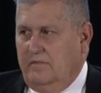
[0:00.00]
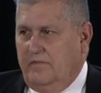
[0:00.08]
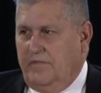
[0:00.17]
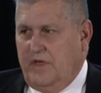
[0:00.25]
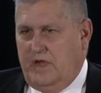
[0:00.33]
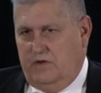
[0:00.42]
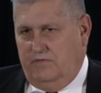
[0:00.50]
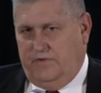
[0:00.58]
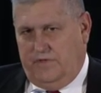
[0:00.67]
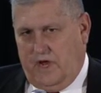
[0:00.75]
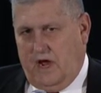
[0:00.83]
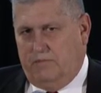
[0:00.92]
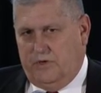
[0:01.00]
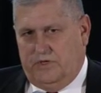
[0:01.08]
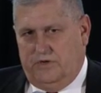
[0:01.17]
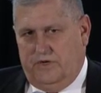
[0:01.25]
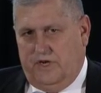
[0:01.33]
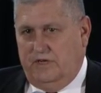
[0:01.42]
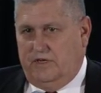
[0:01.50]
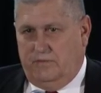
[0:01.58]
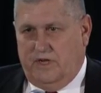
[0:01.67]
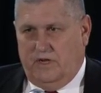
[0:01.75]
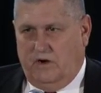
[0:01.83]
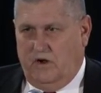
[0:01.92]
thank you for the opportunity to
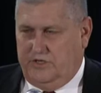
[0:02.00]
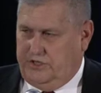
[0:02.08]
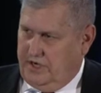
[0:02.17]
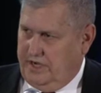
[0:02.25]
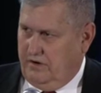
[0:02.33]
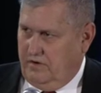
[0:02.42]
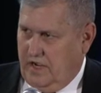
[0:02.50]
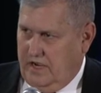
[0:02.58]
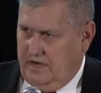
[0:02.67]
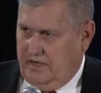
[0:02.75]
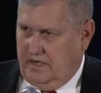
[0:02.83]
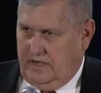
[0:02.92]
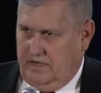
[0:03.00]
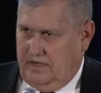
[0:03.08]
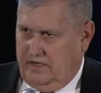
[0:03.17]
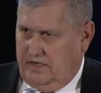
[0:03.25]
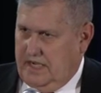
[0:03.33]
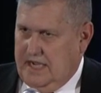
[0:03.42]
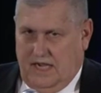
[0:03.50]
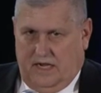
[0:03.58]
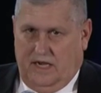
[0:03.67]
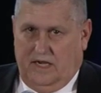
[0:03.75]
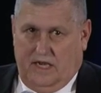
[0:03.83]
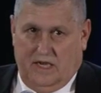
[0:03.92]
be an auctioneer. And
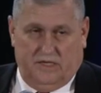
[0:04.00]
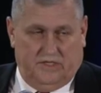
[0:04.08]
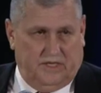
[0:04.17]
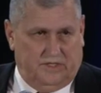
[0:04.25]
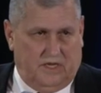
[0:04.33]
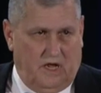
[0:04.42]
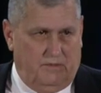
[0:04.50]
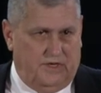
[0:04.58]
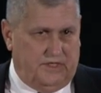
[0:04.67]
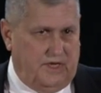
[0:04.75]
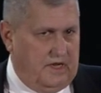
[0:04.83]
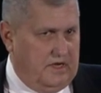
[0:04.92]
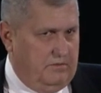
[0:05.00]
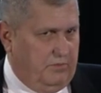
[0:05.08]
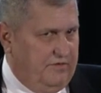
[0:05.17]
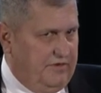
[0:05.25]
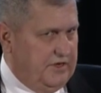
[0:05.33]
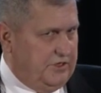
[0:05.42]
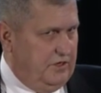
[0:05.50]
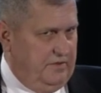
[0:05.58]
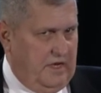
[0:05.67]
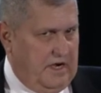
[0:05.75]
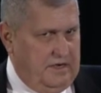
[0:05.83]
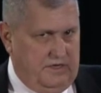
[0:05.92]
it is, as Tommy said, a profession
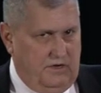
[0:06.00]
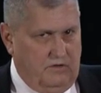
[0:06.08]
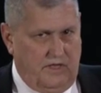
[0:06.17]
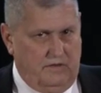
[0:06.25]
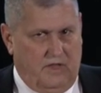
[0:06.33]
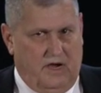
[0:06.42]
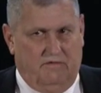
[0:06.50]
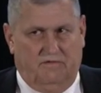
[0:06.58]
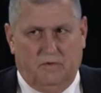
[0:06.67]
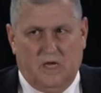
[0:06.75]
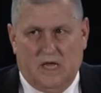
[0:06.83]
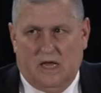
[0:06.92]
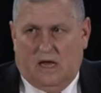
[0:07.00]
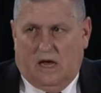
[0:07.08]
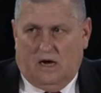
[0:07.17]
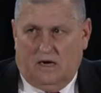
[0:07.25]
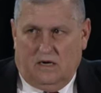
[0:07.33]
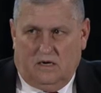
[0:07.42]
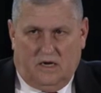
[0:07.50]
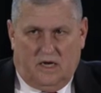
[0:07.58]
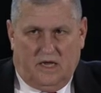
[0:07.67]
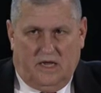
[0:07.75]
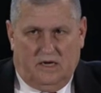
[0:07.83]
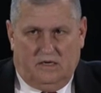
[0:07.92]
that I dearly love,
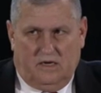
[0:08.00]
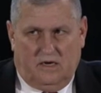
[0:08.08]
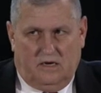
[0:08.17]
and